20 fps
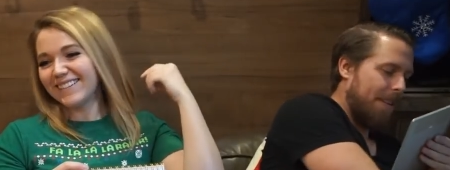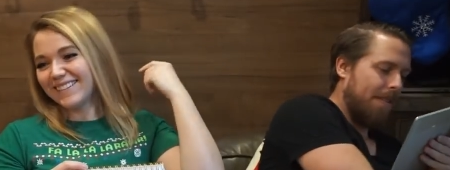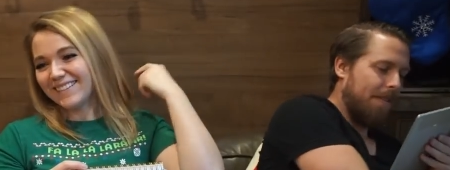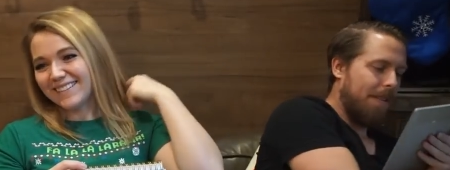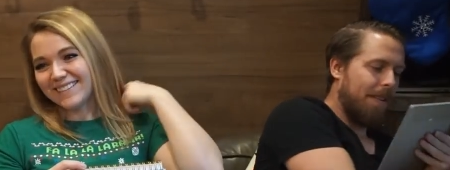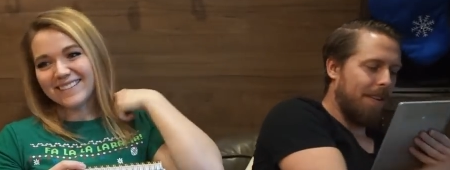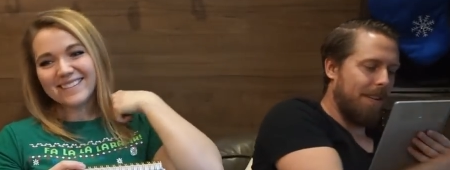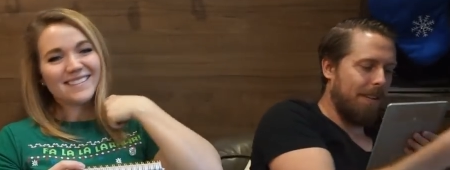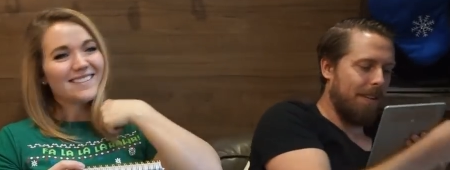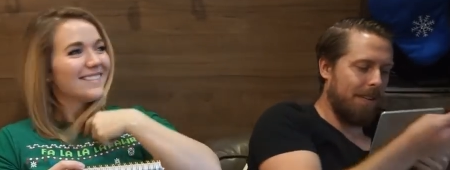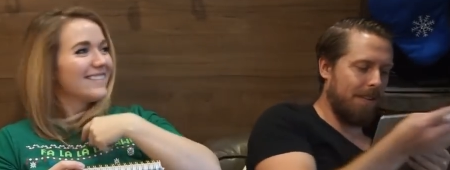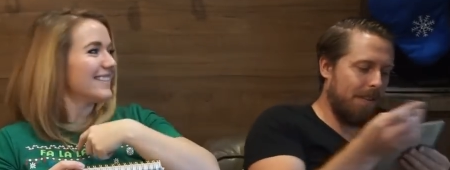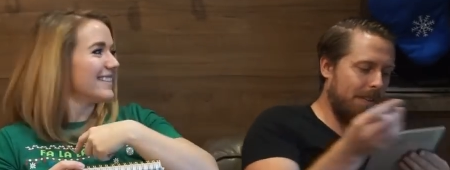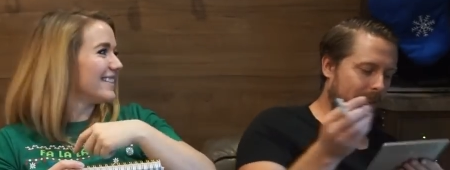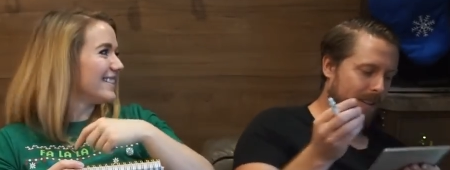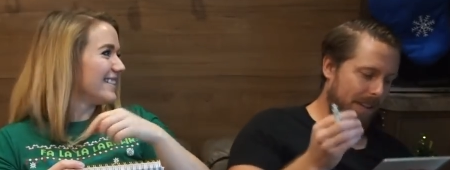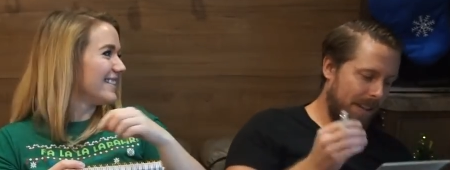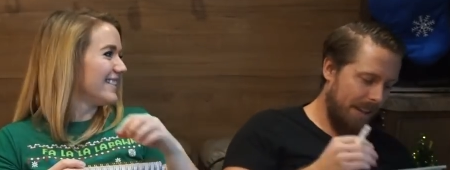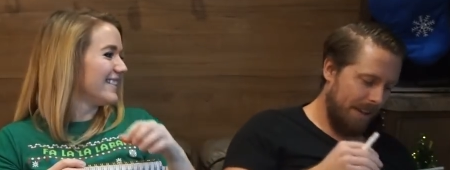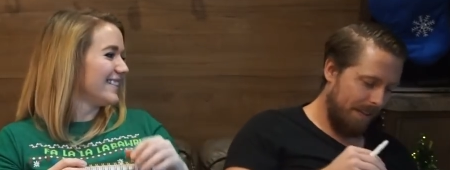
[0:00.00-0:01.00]
Speaker 1: I don't want to go to
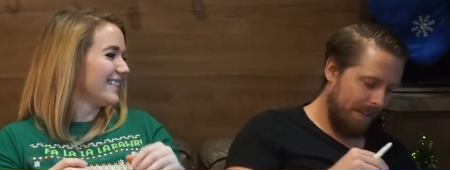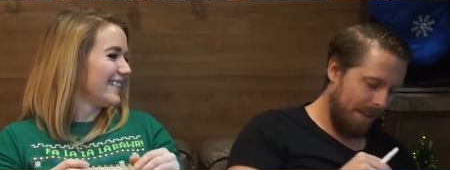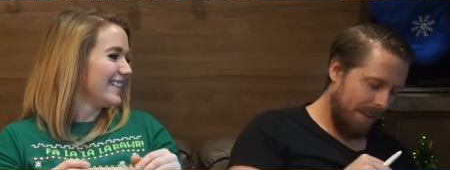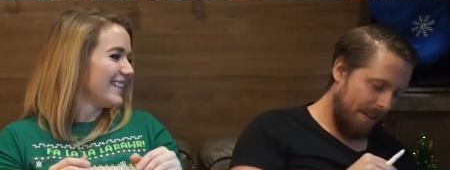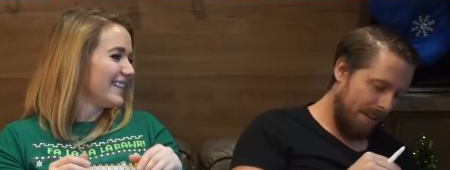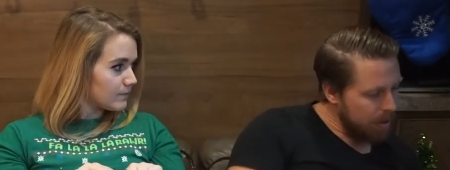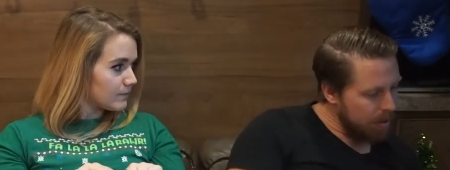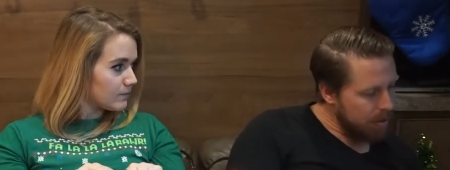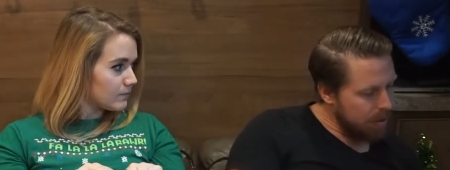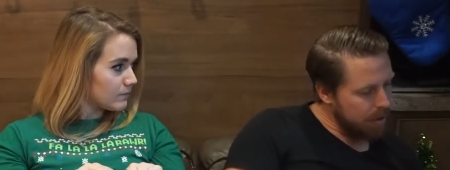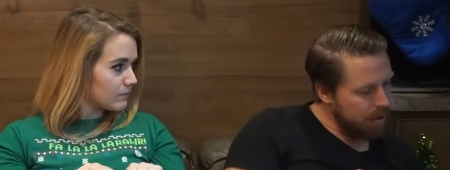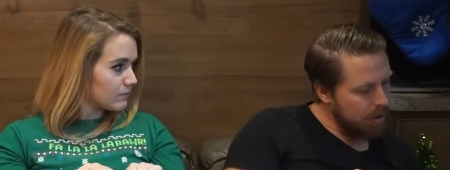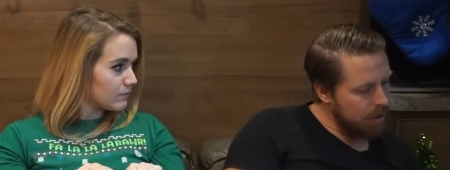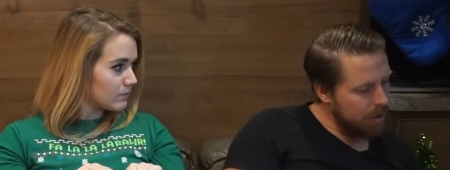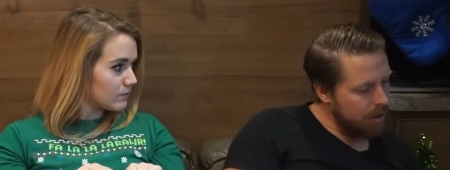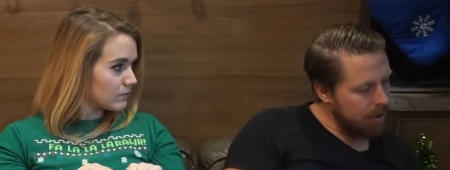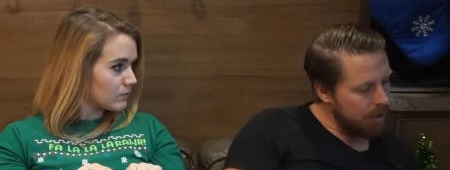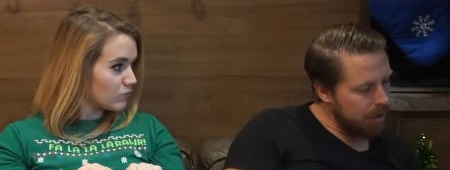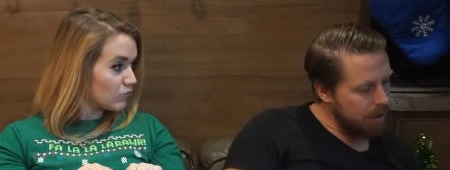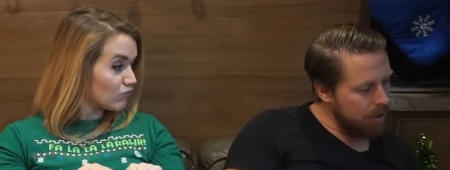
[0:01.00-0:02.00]
Old Navy.
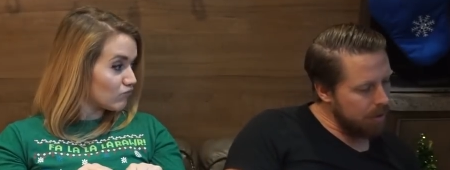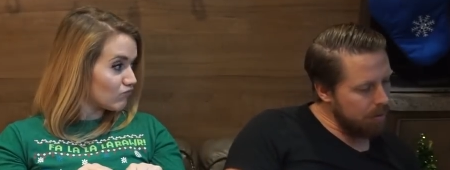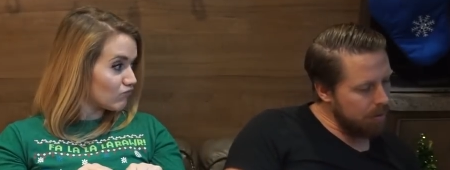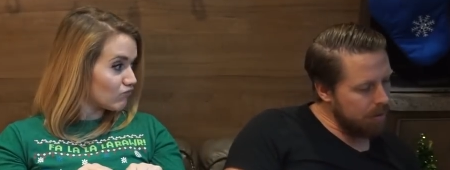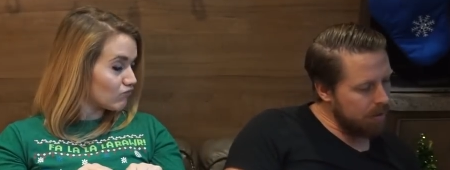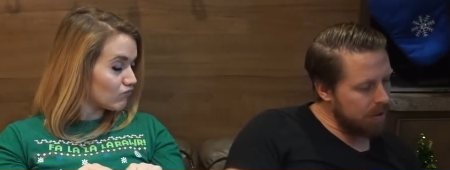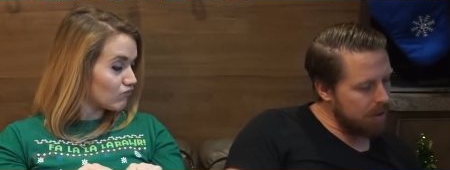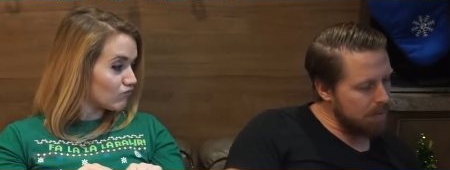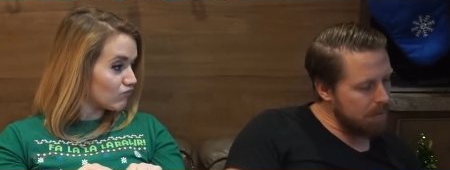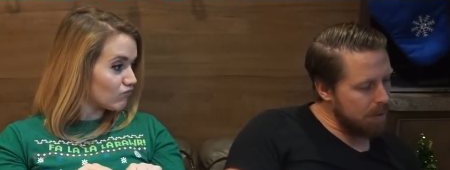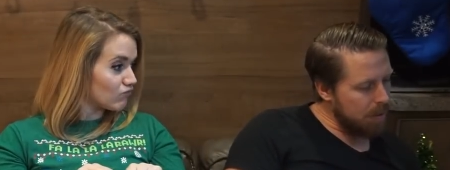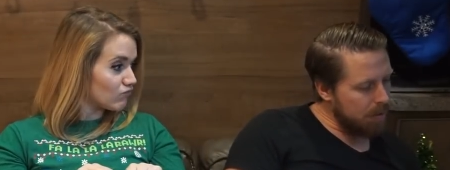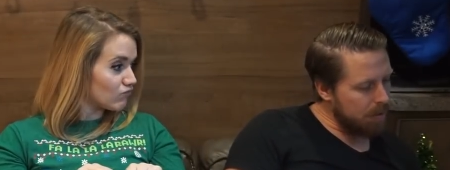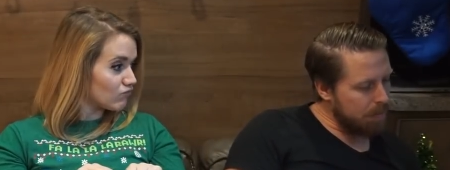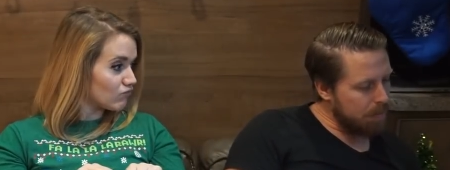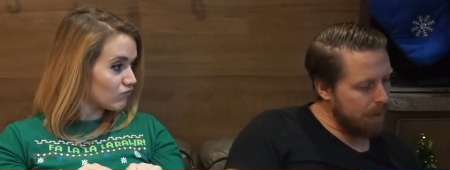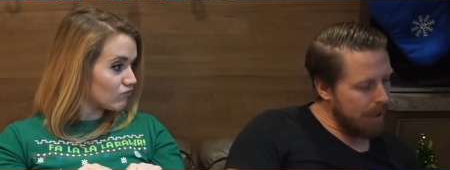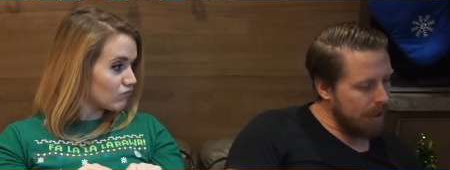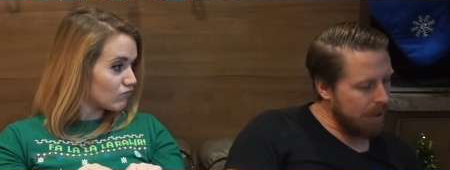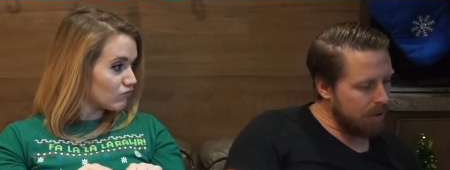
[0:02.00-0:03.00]
Who is the
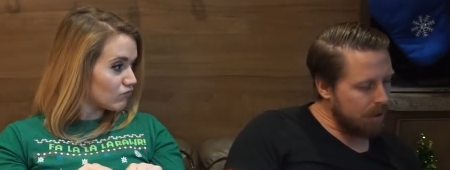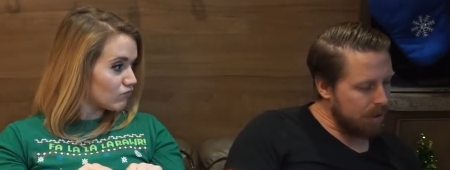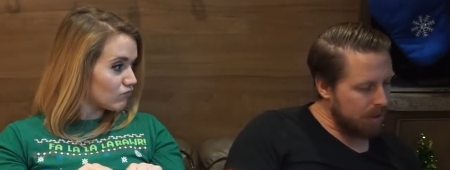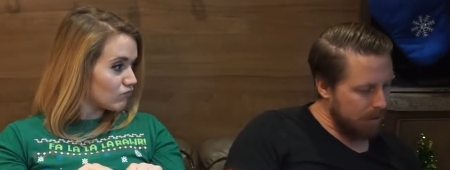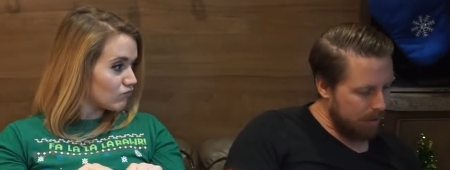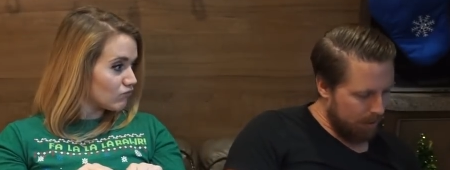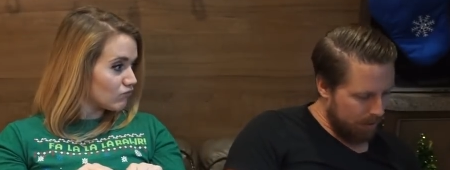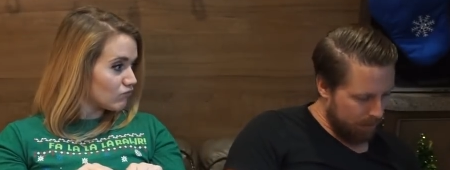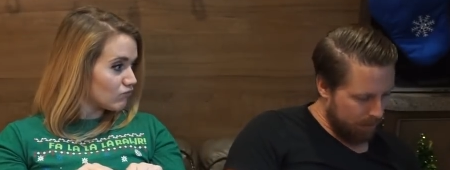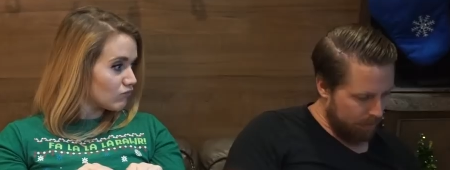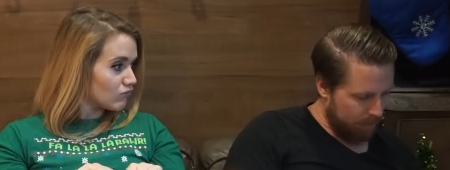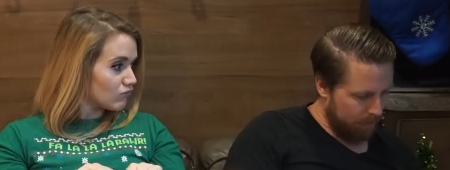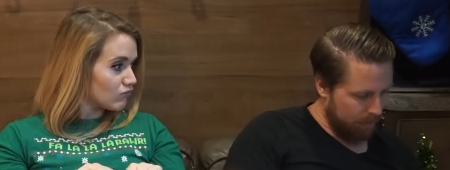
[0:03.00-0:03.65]
most patient?